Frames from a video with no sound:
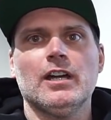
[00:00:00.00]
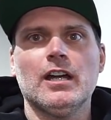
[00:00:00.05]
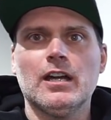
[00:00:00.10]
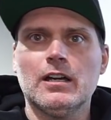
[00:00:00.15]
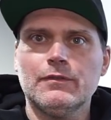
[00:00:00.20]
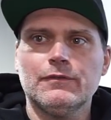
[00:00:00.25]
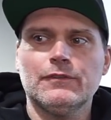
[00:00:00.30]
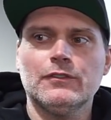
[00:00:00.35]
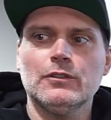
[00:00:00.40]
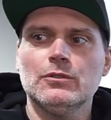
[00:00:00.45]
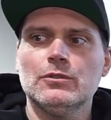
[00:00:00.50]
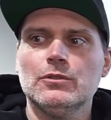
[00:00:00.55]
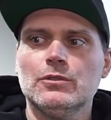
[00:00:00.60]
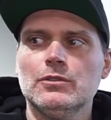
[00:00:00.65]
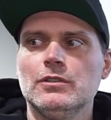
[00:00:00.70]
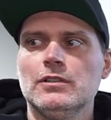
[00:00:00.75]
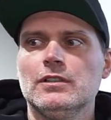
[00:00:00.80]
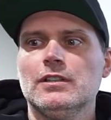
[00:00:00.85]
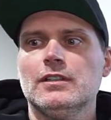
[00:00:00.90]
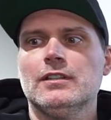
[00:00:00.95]
Our
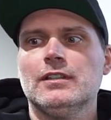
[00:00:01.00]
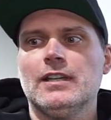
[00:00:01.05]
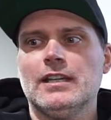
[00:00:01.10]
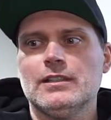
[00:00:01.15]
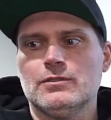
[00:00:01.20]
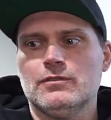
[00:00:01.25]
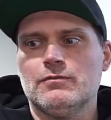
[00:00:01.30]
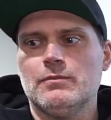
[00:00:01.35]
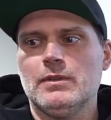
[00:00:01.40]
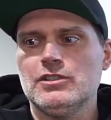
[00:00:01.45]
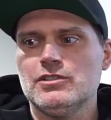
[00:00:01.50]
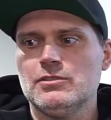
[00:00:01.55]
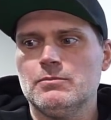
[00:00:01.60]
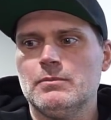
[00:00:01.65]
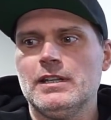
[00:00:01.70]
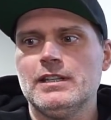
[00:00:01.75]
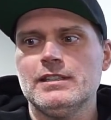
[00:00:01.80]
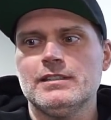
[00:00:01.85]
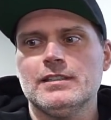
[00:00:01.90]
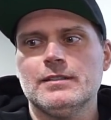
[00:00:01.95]
fuel, as we've mentioned
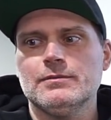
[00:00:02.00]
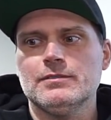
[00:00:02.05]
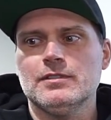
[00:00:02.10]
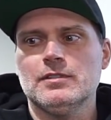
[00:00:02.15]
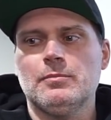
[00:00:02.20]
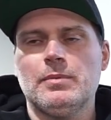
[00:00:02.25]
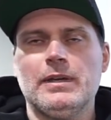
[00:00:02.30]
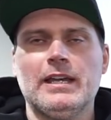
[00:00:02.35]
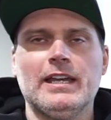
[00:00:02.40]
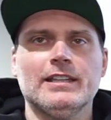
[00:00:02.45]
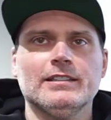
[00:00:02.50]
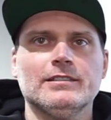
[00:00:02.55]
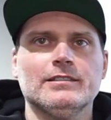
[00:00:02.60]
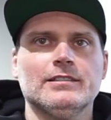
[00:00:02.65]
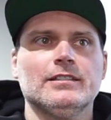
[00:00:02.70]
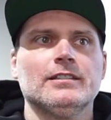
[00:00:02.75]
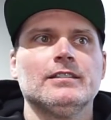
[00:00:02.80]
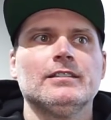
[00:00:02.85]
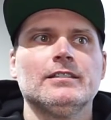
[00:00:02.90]
many times in the past,